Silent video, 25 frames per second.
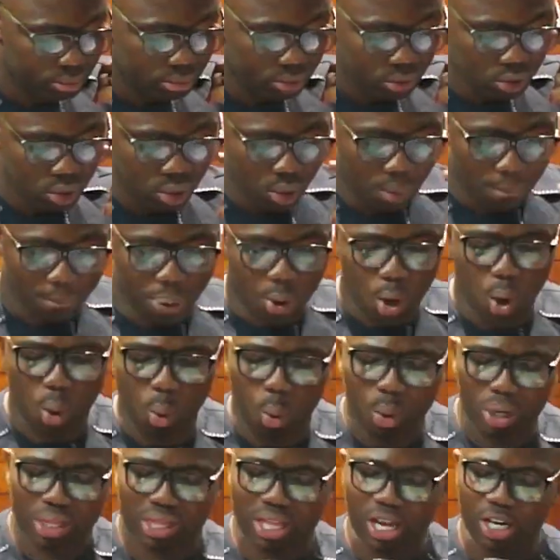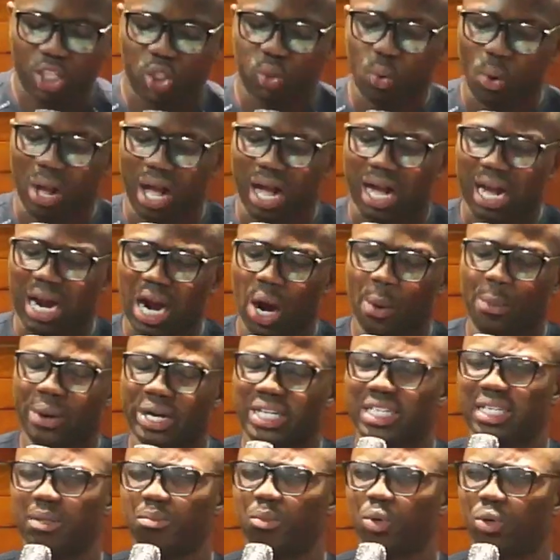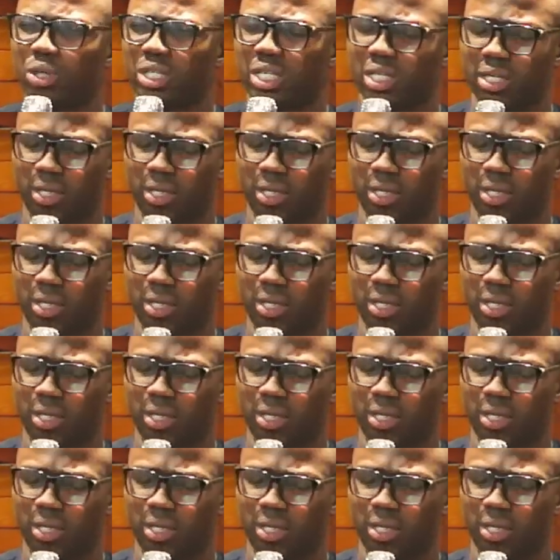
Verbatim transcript: Paul wanted to encourage Timothy